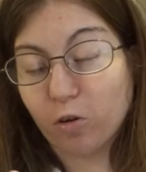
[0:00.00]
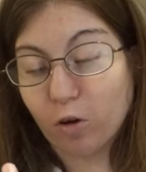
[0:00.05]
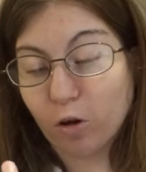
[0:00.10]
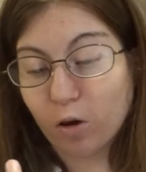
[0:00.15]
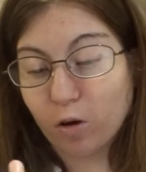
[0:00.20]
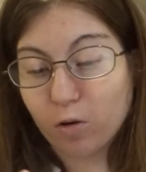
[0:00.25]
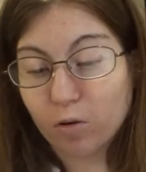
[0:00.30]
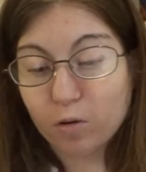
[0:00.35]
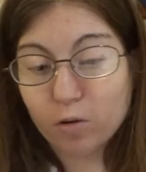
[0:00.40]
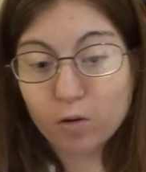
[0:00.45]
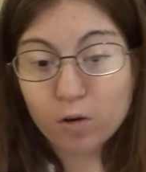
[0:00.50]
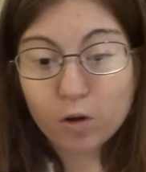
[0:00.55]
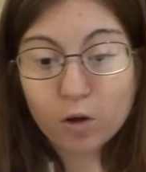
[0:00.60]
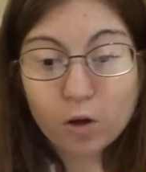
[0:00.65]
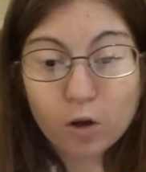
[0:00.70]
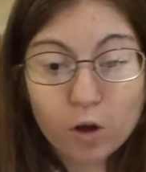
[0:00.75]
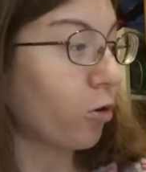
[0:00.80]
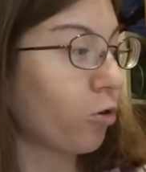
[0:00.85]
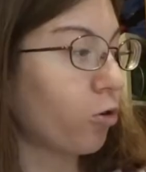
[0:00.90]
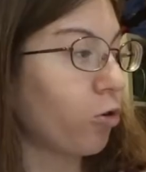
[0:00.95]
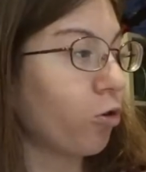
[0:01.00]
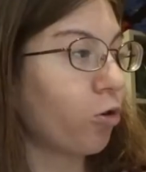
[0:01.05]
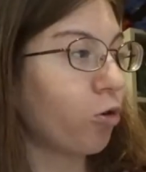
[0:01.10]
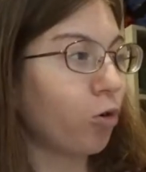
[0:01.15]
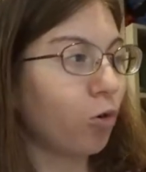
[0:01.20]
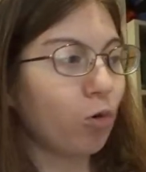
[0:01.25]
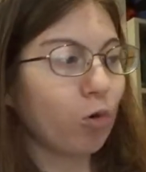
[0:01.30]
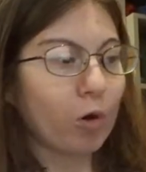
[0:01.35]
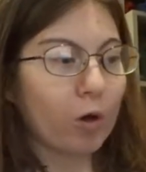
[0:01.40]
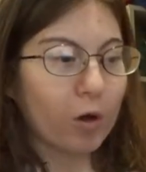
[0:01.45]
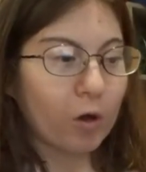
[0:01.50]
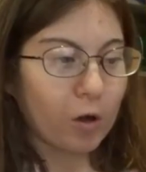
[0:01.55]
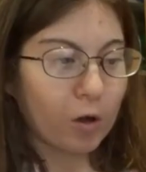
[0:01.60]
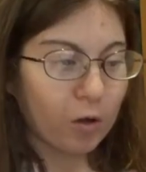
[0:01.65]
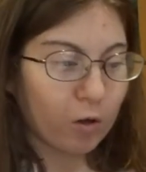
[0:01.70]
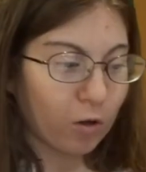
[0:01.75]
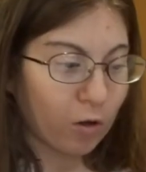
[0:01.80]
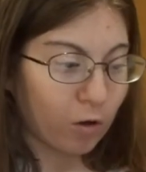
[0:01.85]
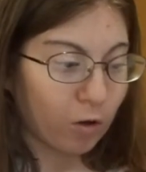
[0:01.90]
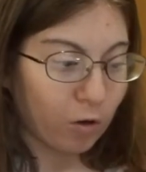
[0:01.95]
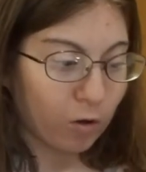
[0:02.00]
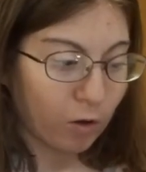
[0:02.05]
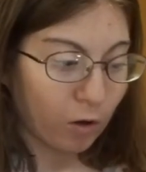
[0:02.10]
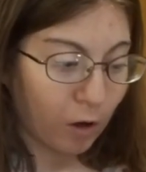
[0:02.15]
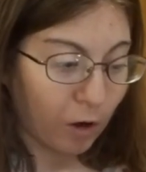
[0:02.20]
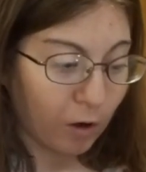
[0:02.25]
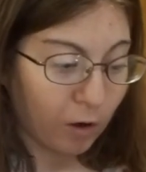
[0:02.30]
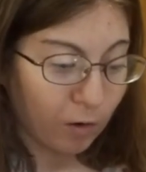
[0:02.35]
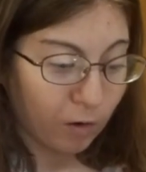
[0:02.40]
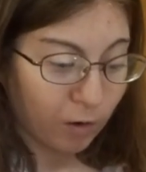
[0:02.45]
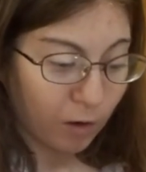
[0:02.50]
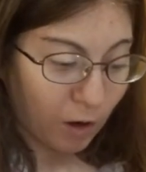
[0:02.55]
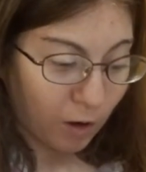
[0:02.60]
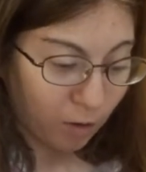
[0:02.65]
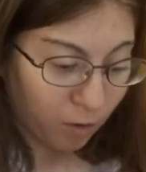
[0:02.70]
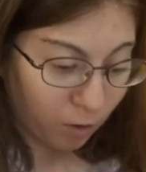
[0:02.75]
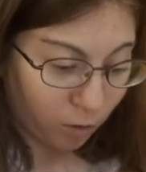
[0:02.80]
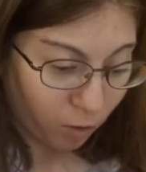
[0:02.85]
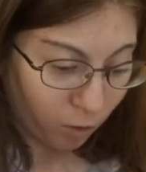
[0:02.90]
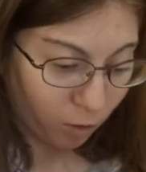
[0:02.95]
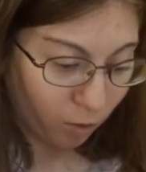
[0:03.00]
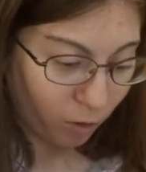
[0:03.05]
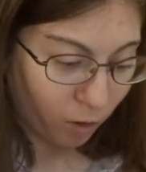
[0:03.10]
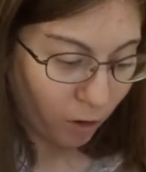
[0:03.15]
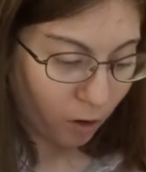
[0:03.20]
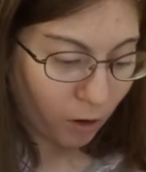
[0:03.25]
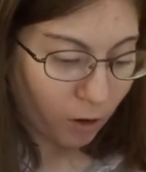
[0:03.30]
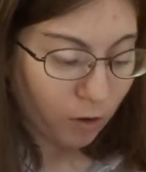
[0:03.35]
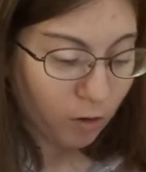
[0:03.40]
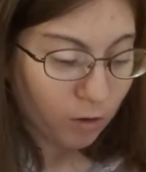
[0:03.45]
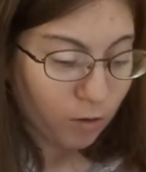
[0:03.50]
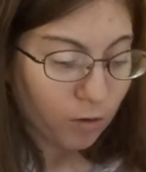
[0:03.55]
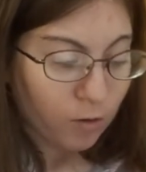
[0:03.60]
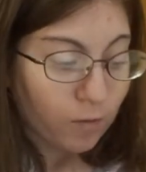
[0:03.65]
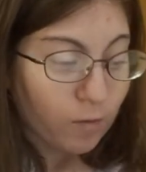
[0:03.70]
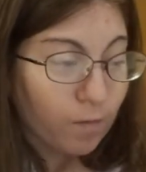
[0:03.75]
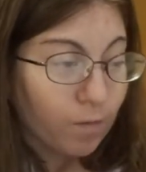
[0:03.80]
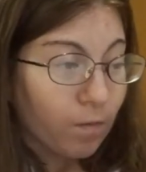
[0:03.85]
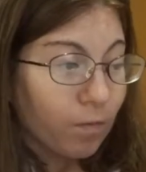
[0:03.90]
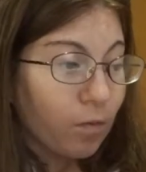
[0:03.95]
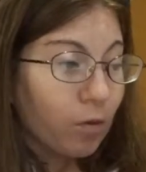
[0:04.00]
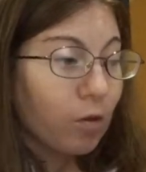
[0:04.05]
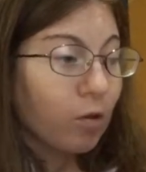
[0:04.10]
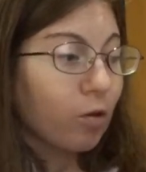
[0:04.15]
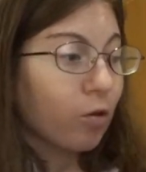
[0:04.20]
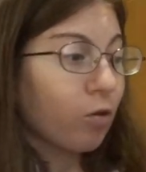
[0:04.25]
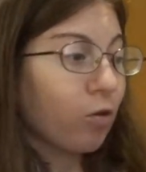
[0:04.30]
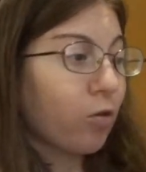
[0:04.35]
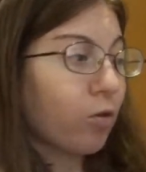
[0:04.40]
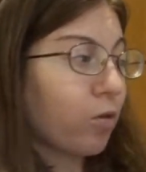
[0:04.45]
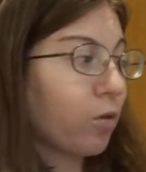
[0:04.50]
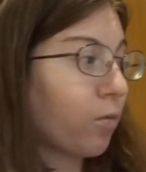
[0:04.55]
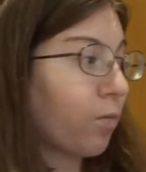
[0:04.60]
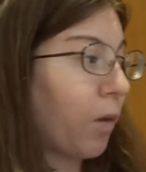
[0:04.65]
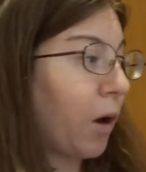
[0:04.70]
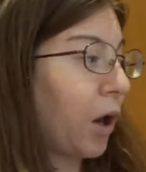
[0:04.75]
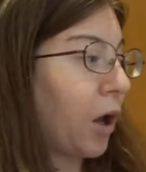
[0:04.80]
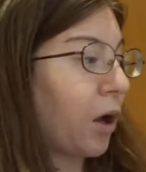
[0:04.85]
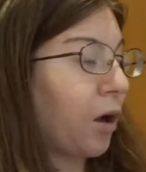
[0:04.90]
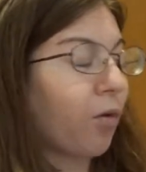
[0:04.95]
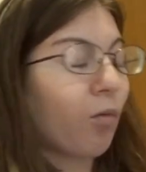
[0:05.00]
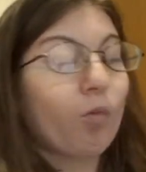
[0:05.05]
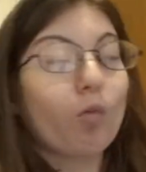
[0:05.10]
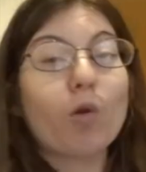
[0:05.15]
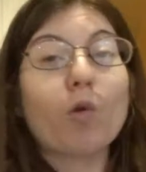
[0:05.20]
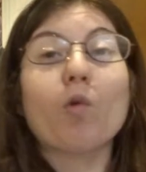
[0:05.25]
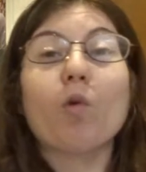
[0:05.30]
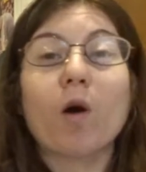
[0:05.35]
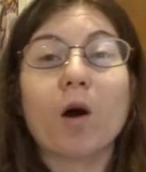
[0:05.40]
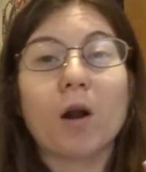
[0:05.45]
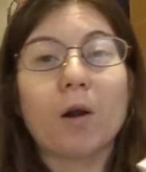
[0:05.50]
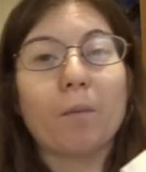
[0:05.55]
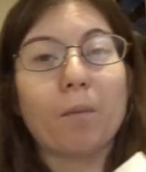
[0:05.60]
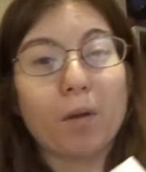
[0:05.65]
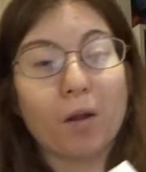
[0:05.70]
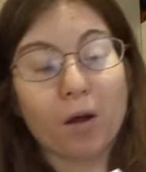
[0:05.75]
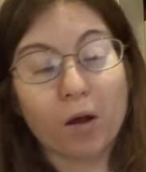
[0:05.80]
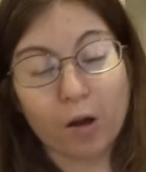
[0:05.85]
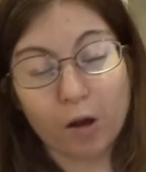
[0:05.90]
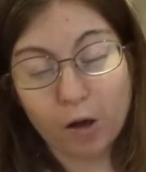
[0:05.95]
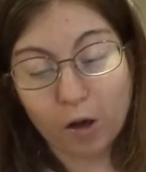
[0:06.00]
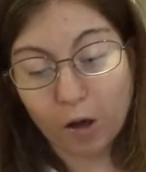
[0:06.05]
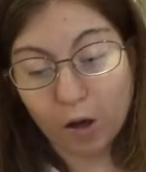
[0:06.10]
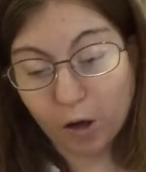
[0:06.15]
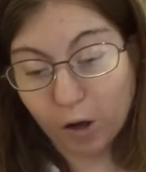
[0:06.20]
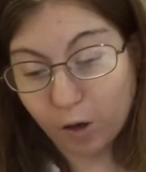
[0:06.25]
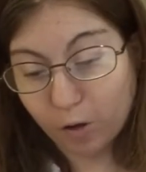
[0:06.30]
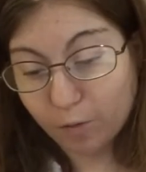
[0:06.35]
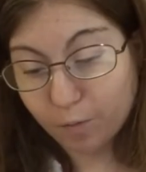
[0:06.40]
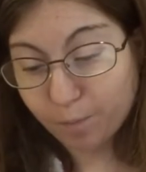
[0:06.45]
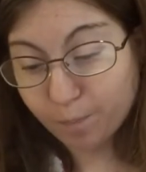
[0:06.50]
So, I'll show you guys this accessory because we want to plug it in.